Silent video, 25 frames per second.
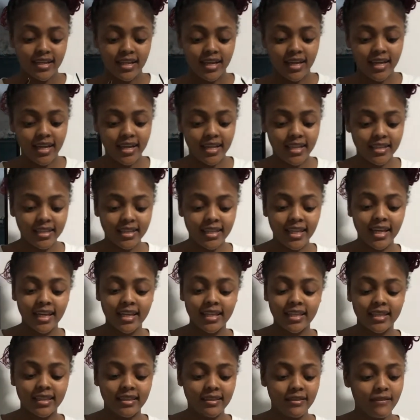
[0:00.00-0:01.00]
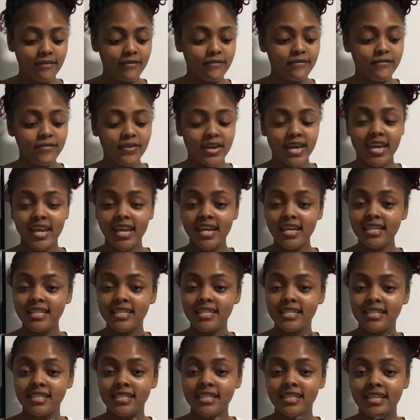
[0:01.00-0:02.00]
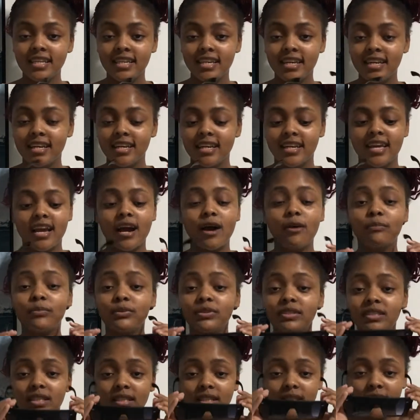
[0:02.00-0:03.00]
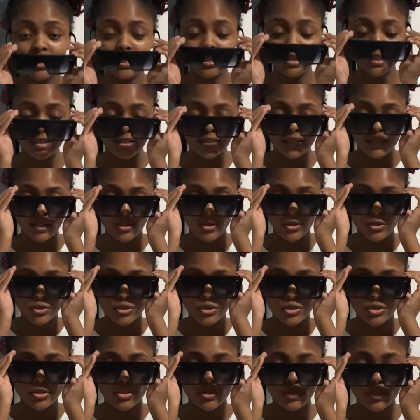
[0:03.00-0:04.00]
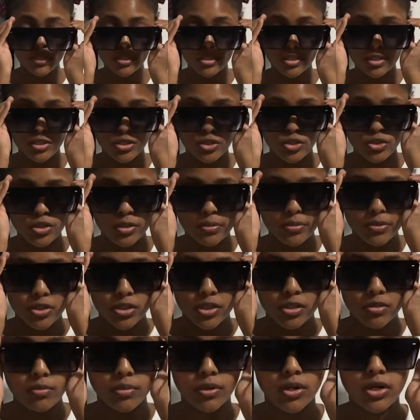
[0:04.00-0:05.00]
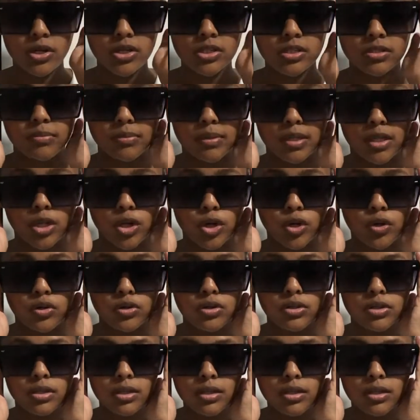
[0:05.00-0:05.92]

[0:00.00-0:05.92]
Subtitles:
And like they fade. Yeah, I'll put the link also in the description box below,